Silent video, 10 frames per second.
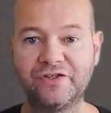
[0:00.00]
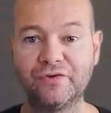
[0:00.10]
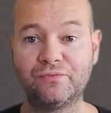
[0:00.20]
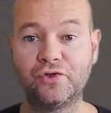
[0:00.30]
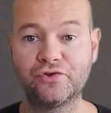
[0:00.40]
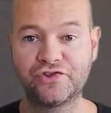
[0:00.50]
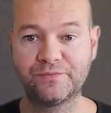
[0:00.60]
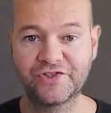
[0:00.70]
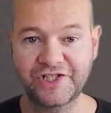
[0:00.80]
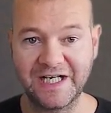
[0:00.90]
your own custom
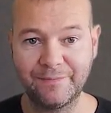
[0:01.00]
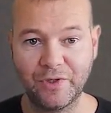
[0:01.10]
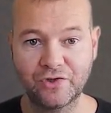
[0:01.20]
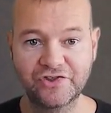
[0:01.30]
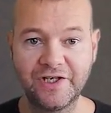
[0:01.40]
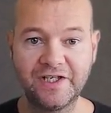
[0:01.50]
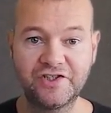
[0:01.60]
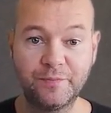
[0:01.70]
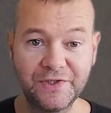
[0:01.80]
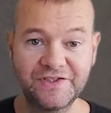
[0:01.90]
skybox
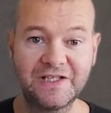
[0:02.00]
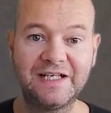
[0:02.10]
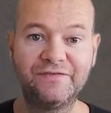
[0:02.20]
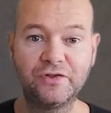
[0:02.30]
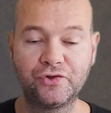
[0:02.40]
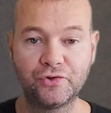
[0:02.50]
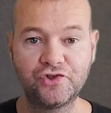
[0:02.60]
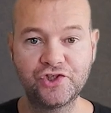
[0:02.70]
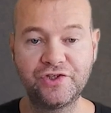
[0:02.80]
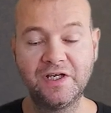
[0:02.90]
to bring to life your
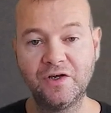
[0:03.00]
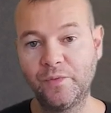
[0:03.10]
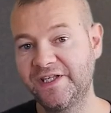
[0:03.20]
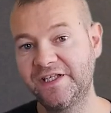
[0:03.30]
dungeon with